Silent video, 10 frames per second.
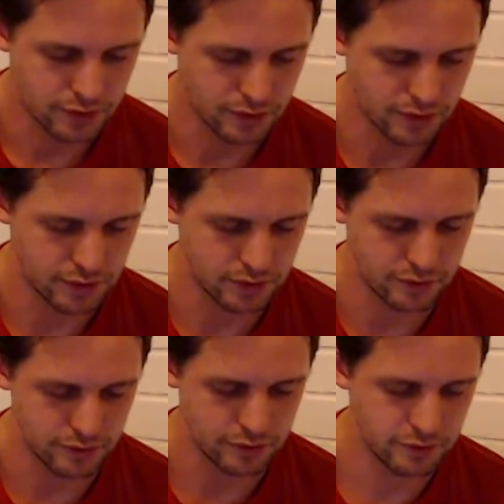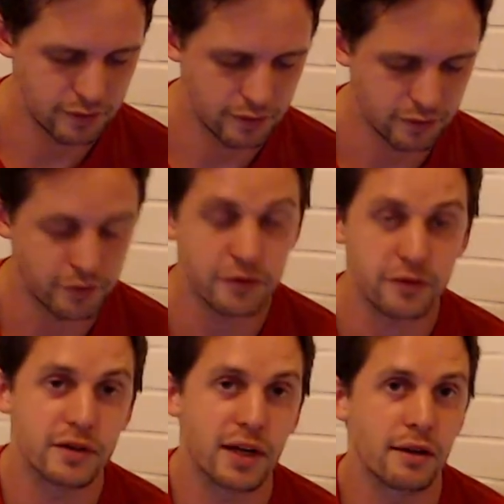The
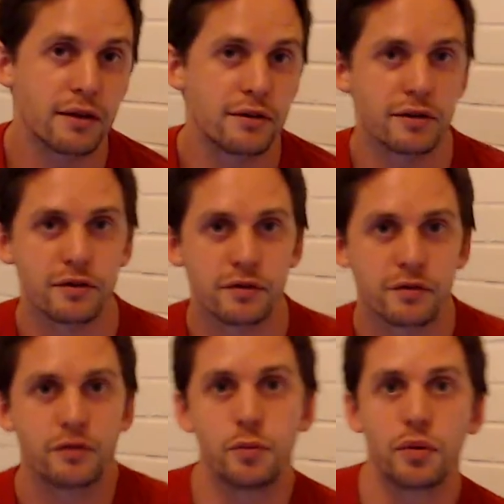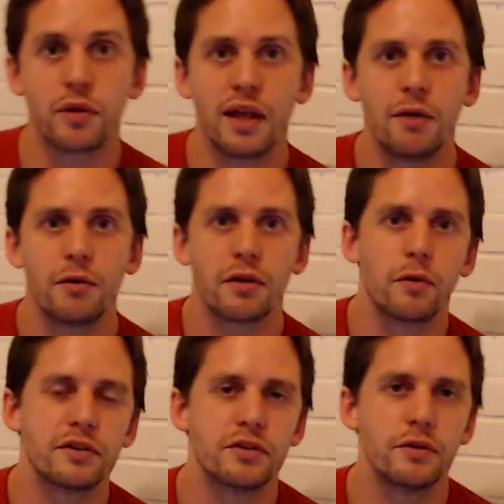first challenge is to play with
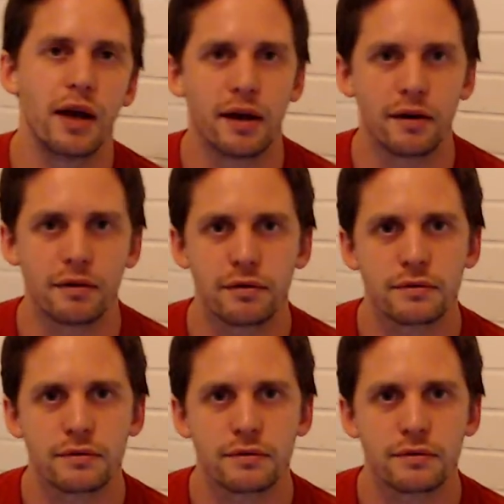what you have.